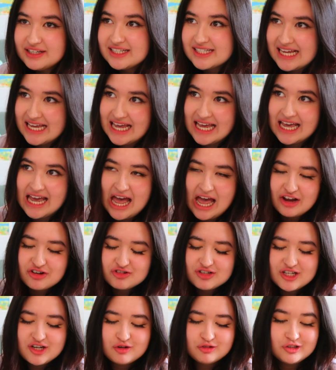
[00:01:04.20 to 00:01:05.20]
day, I
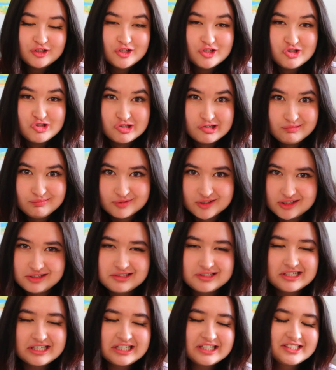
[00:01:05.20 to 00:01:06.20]
actually go to the gym these
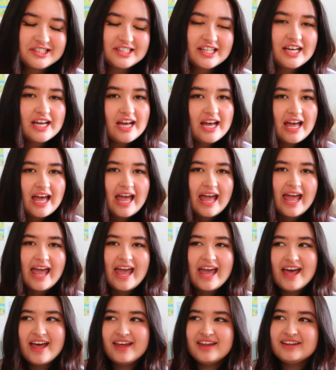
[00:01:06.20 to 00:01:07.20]
days,
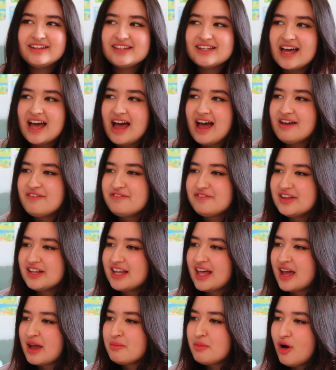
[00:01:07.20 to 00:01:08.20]
and I feel
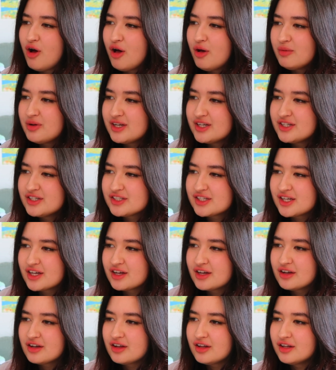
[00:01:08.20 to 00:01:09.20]
like I'm always
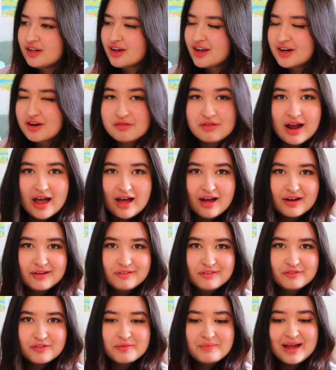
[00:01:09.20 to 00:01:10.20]
looking
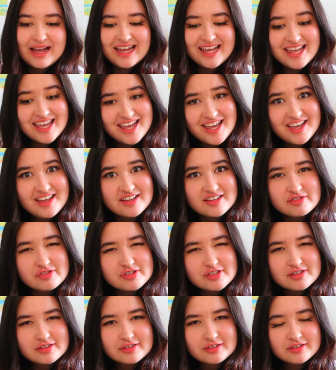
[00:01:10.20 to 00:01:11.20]
around for my
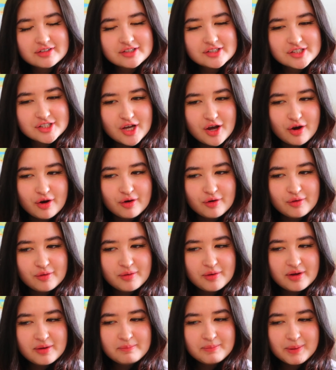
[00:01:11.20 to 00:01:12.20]
keys. So
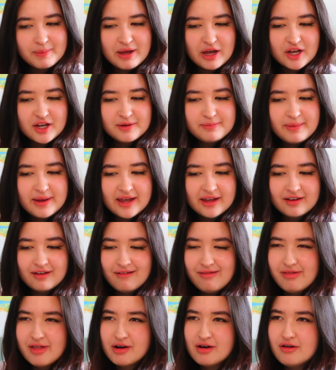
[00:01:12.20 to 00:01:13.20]
maybe I could make a
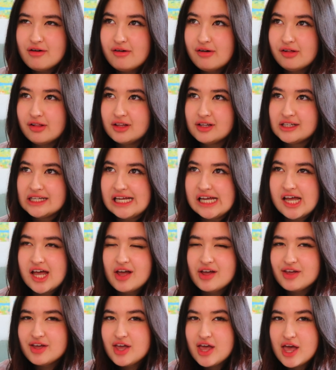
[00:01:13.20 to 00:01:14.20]
little
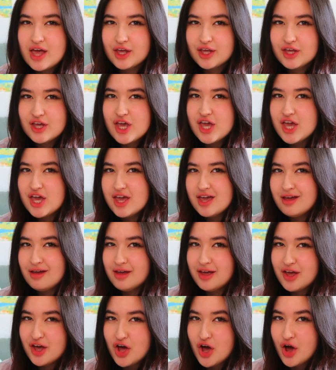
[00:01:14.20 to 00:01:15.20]

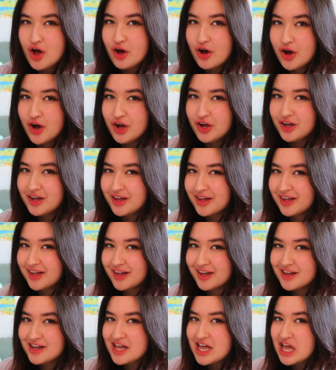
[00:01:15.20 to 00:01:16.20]
key hook?
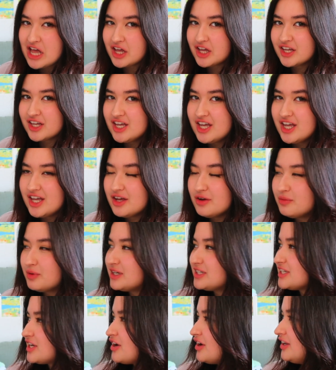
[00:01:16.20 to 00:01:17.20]
What
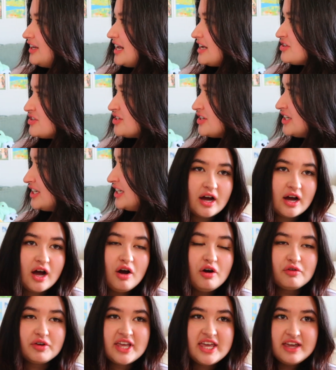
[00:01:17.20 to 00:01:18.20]
is it called, Asher?
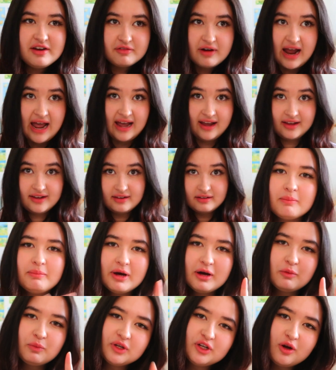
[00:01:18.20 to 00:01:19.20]
Oh, key rack.
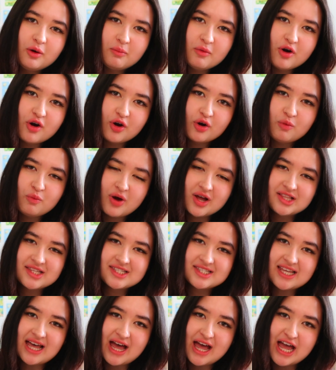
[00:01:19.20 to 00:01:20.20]
But we'll know more
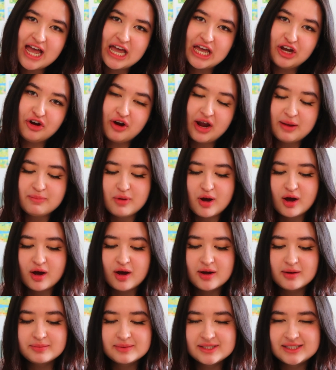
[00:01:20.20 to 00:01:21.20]
once I create
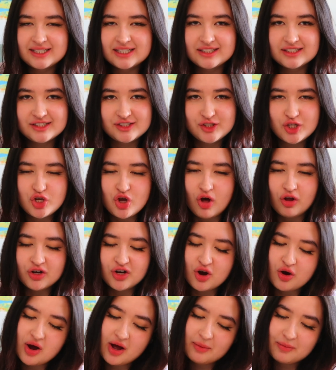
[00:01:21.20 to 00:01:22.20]
mock-ups, since y'all
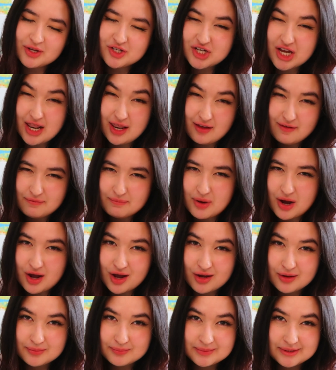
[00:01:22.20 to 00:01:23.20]
know how much I love
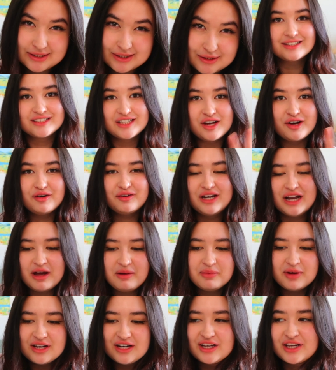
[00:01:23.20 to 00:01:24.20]
mock-ups. So now
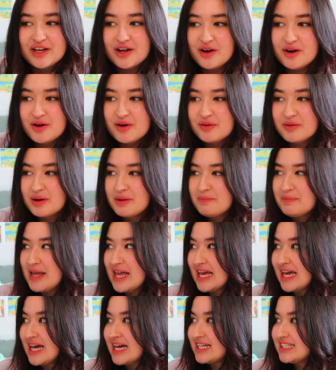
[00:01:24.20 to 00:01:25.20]
I'm gonna go
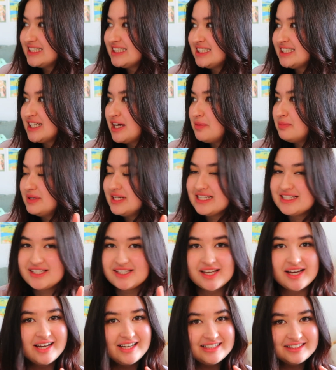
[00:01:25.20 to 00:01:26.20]
make some
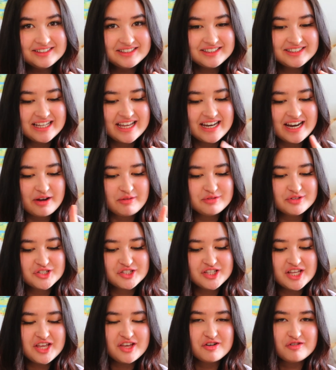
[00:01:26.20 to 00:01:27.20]
designs and I will
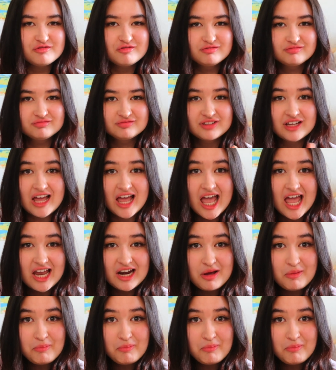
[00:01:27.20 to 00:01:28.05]
see you in a